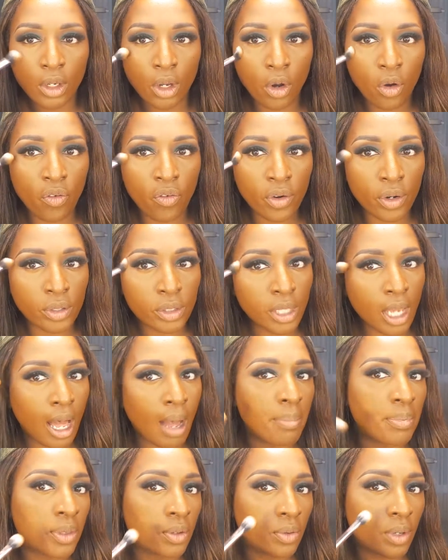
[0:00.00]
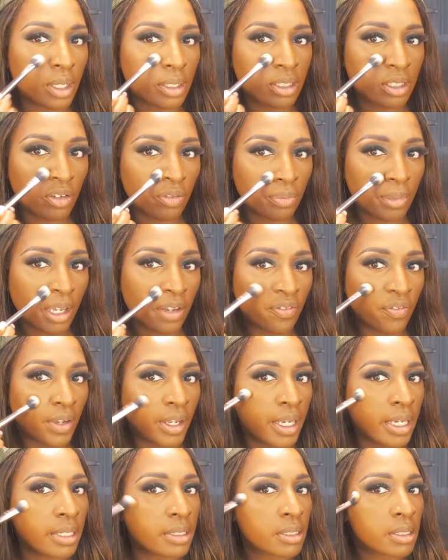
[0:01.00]
over top the rest of my
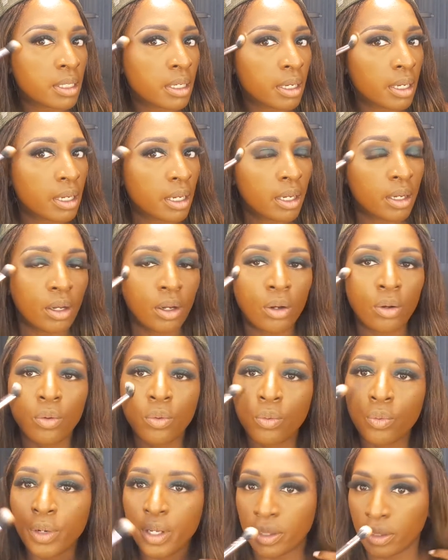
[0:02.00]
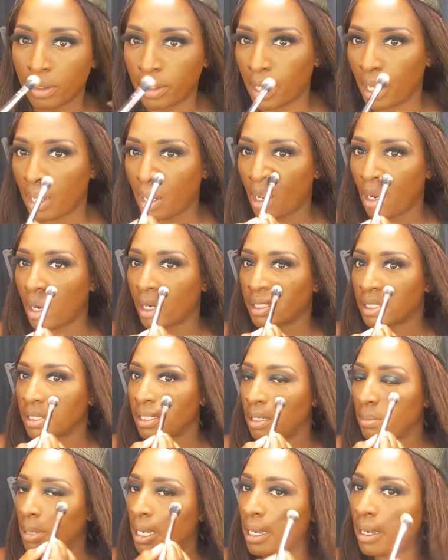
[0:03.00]
face with that
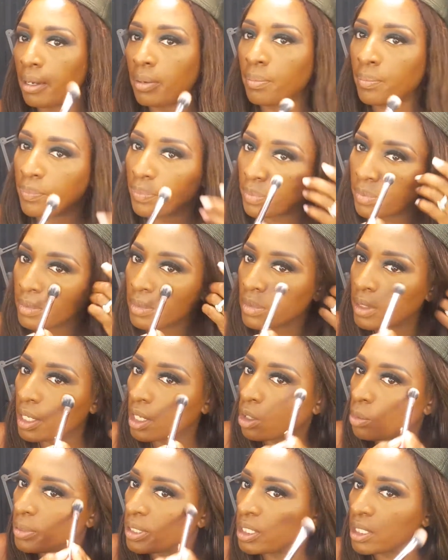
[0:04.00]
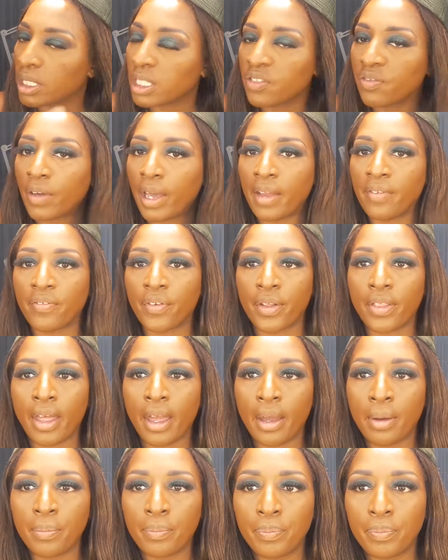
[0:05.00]
RCMA. It'll be just fine for
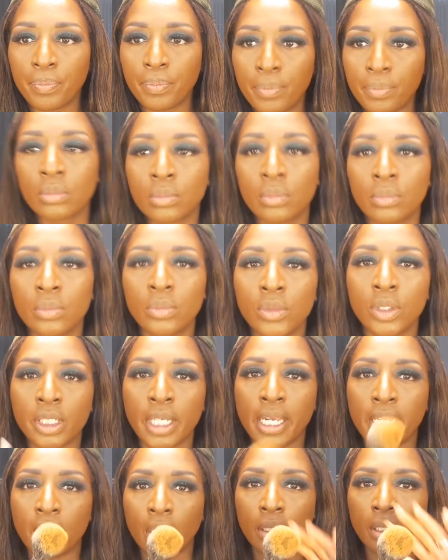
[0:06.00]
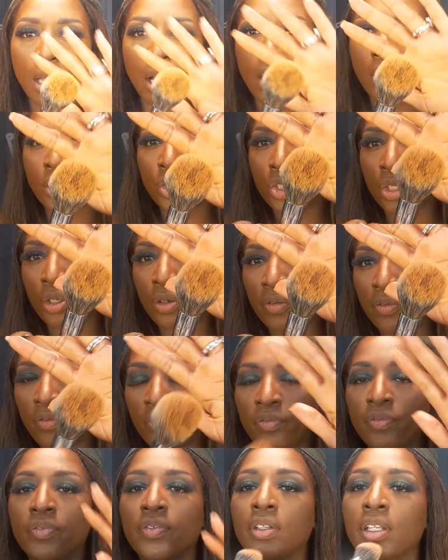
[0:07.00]
that. Take a larger
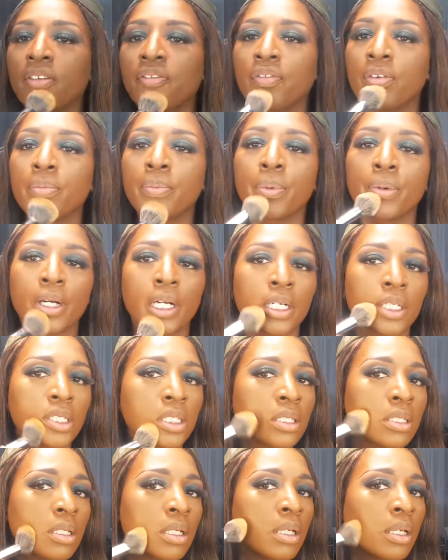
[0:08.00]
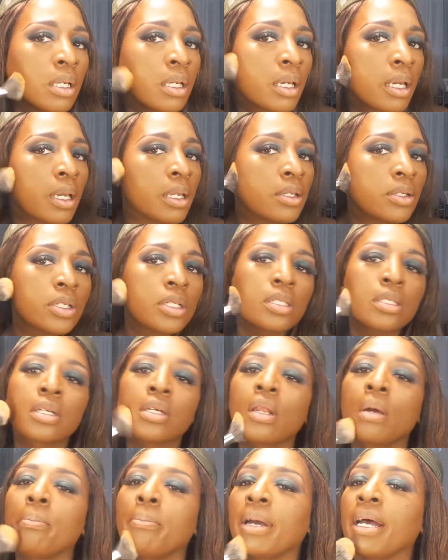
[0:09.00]
fluffy brush, and you're just
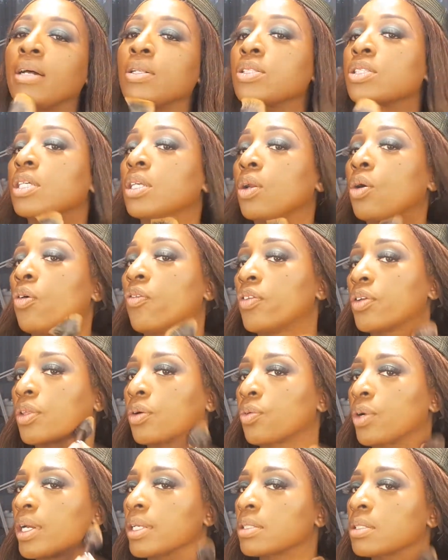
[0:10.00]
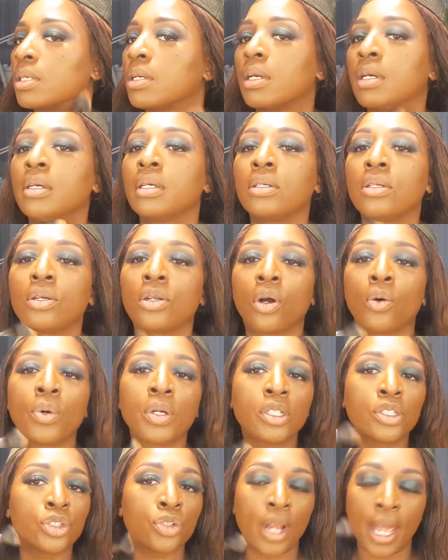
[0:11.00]
going to bounce it over the rest. You don't
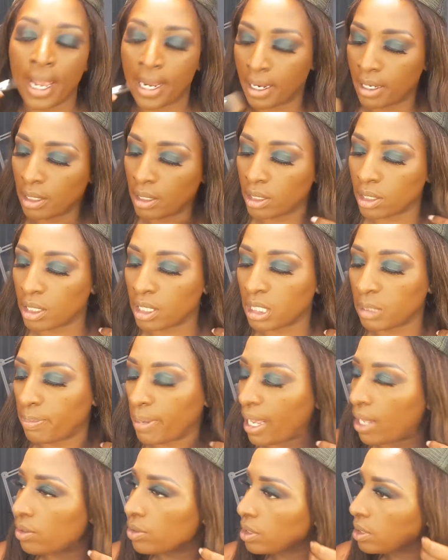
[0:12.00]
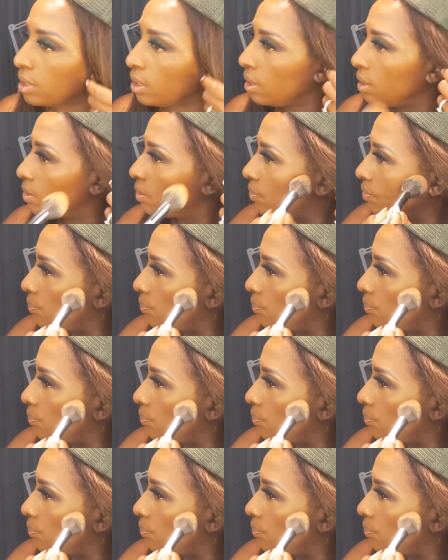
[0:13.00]
want to drag it, just bounce it,